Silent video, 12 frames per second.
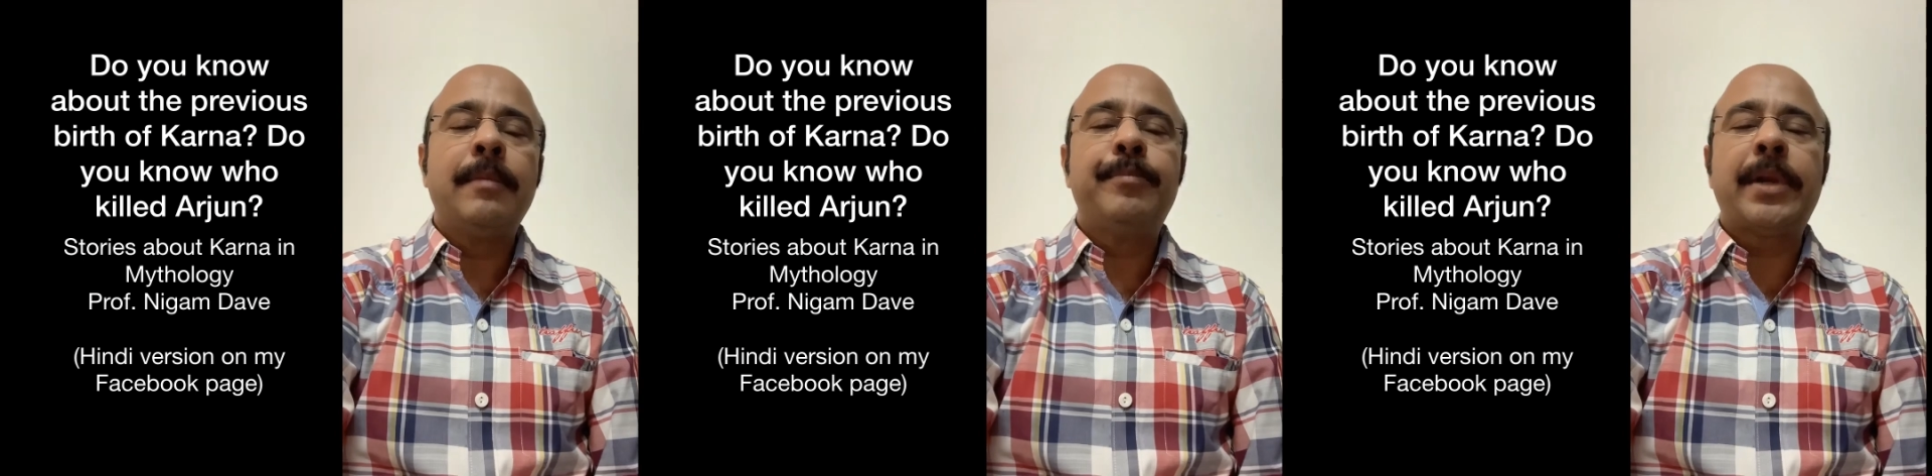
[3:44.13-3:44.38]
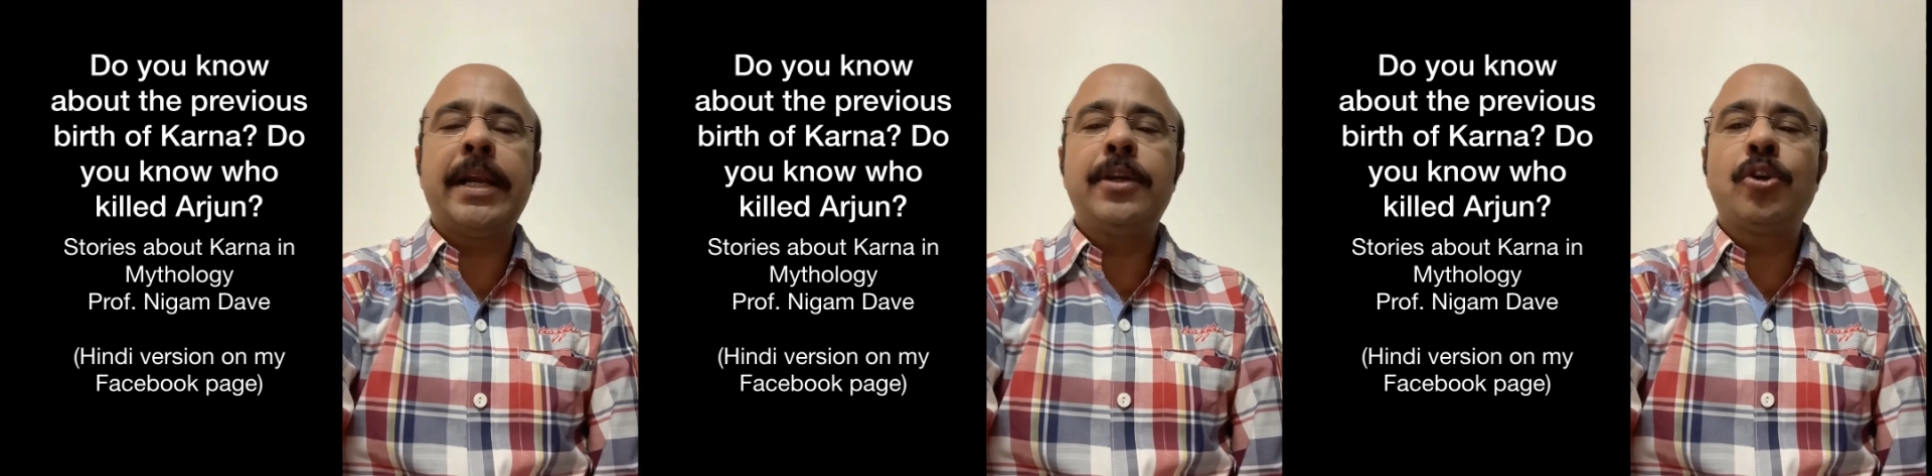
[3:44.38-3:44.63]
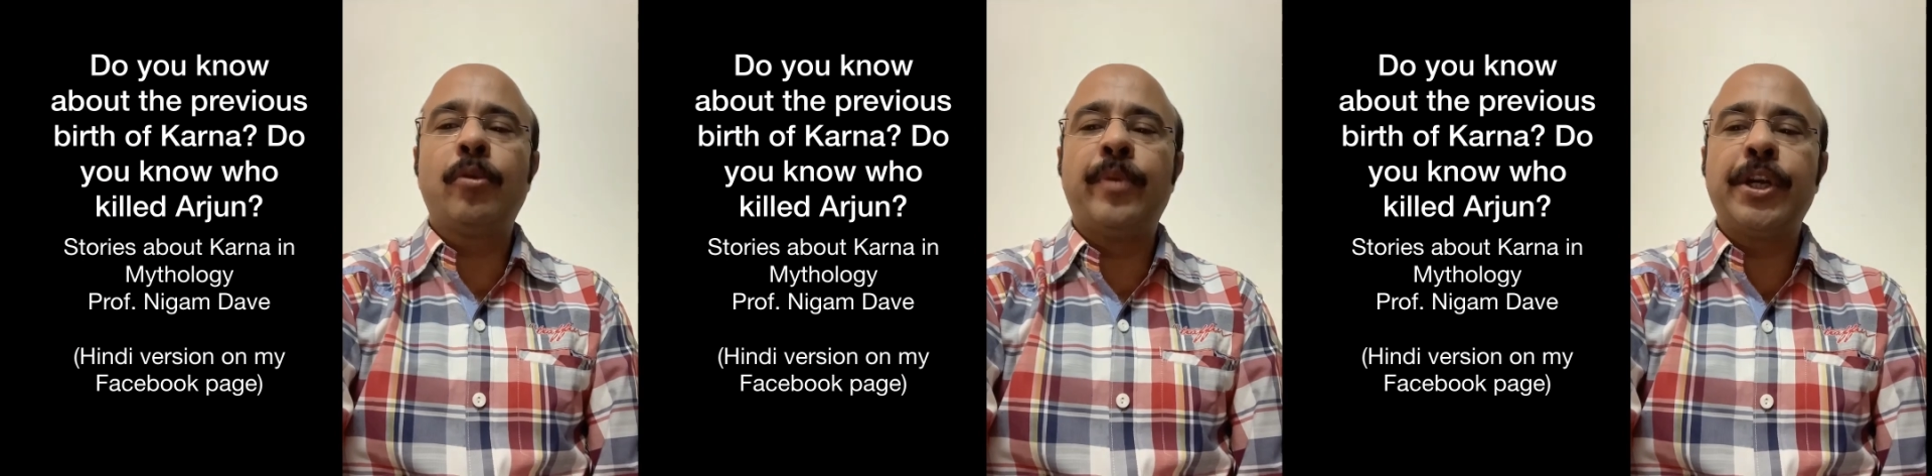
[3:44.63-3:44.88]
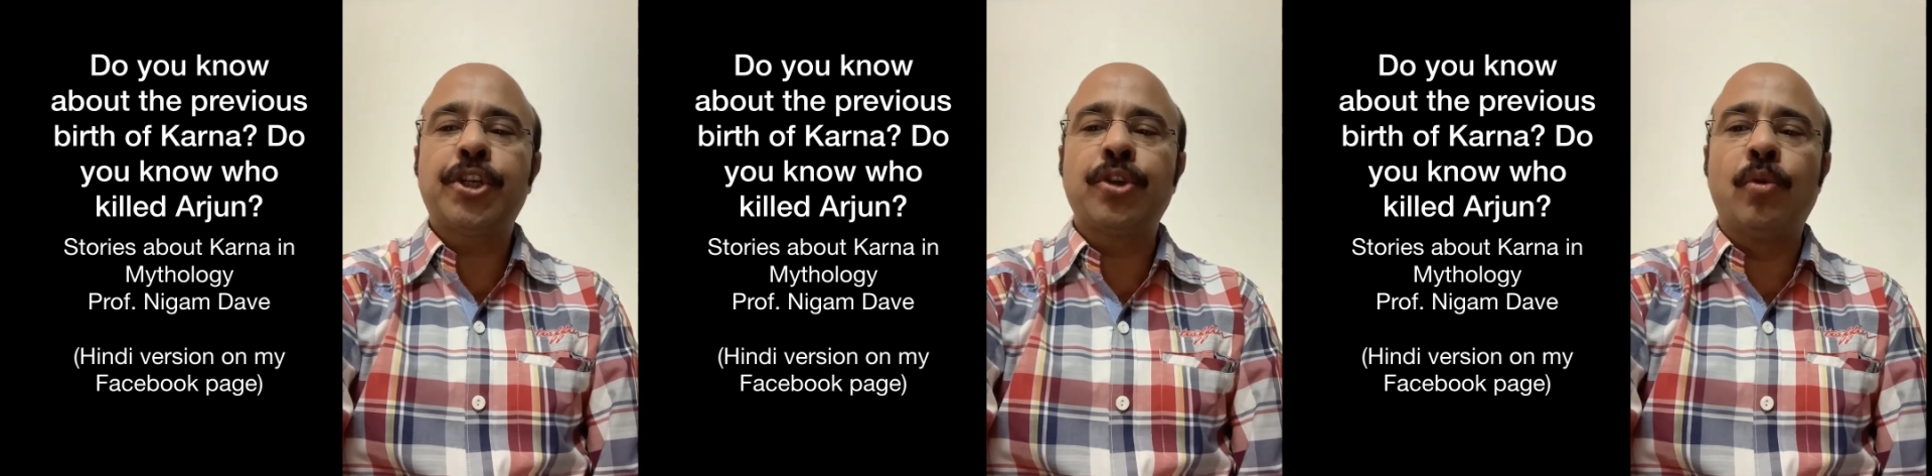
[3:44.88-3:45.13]
prayed to
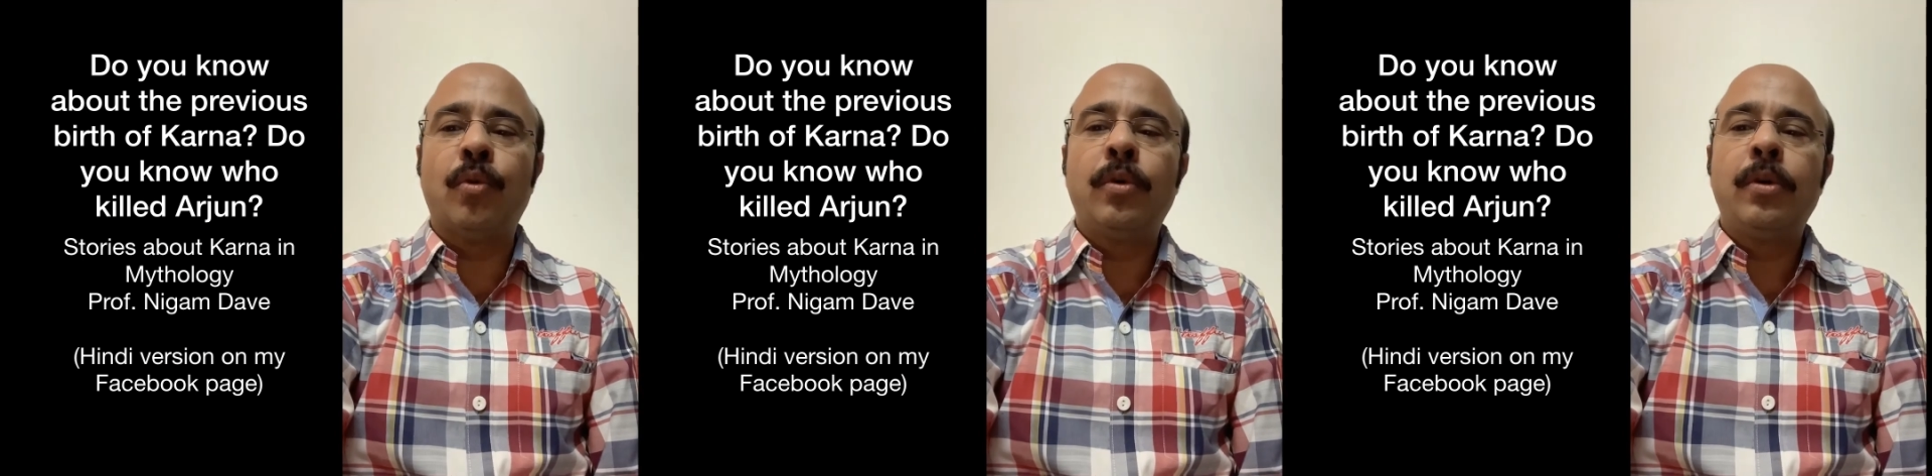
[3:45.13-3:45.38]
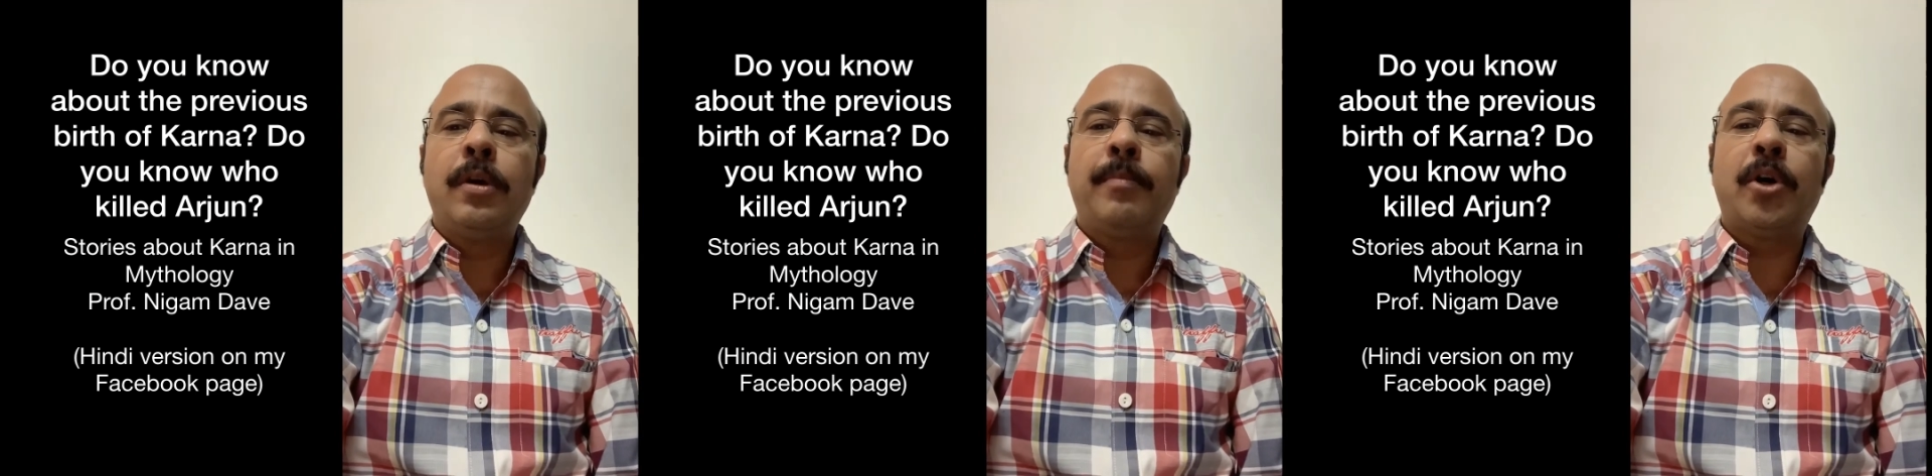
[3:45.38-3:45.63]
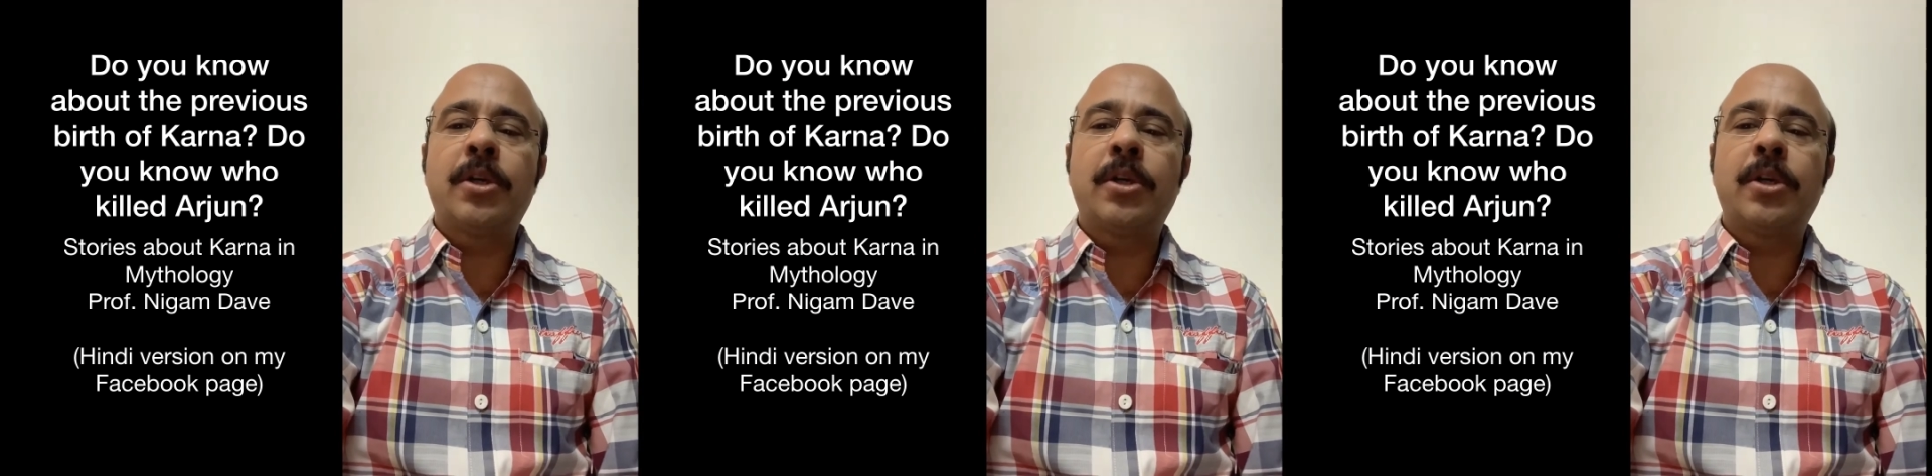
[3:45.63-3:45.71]
Vishnu for